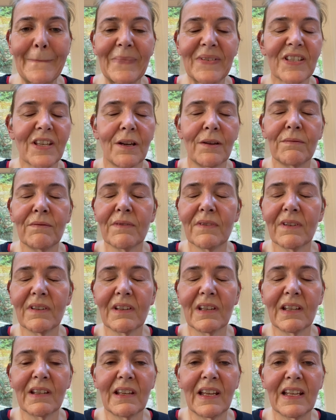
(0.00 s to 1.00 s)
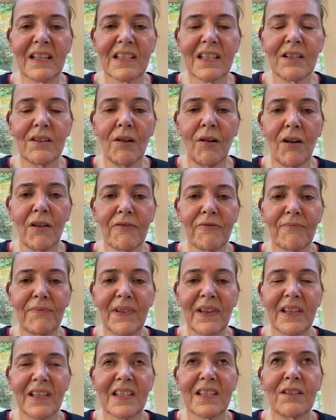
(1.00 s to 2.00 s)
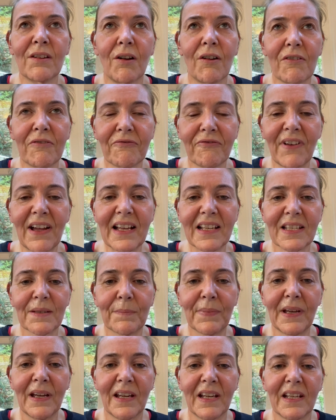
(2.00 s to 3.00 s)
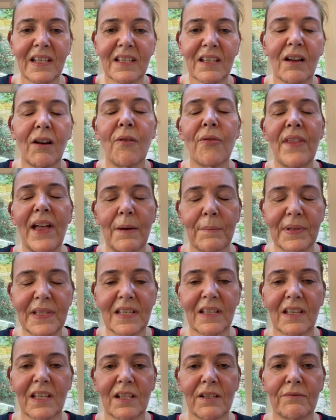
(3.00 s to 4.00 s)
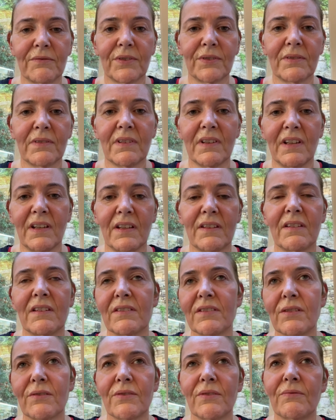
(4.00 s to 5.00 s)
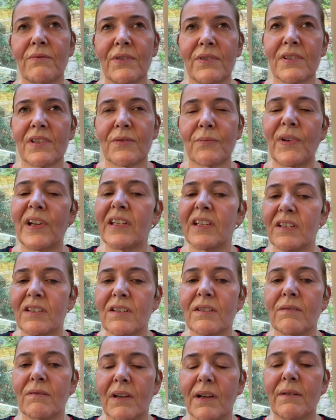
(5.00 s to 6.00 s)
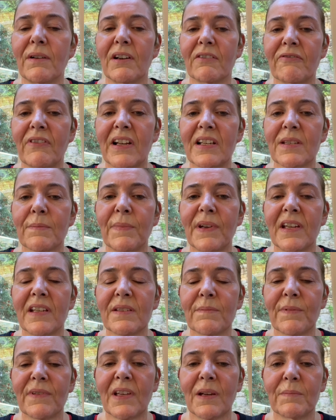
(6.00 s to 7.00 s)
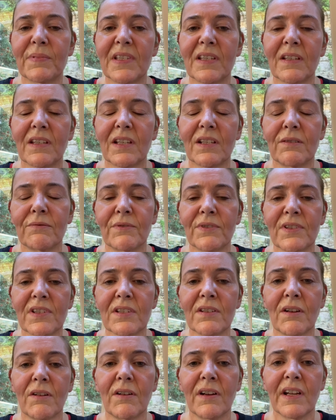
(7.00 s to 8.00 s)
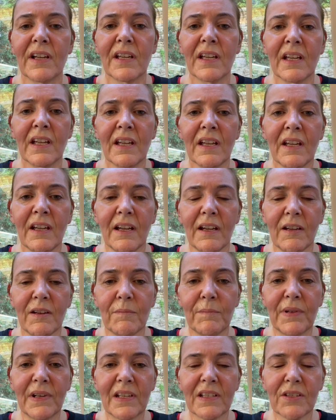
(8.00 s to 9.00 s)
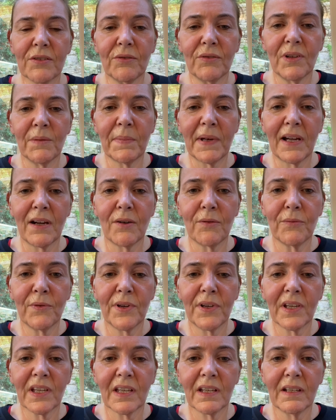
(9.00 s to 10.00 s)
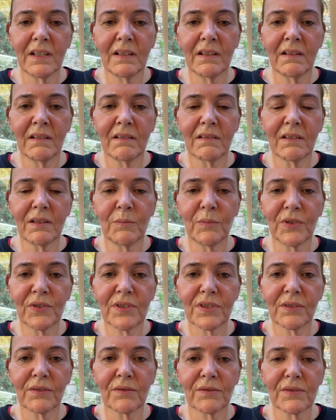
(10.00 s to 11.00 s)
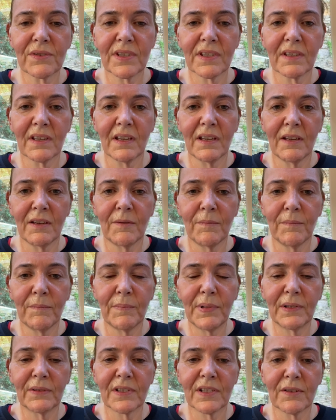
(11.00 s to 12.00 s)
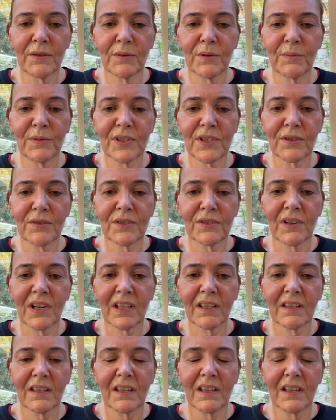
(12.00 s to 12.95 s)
So it's not a fast pace on that particular run. There's other runs where you do go at a fast pace, but that particular run's not. But it's all about working the muscles, building up the muscle strength.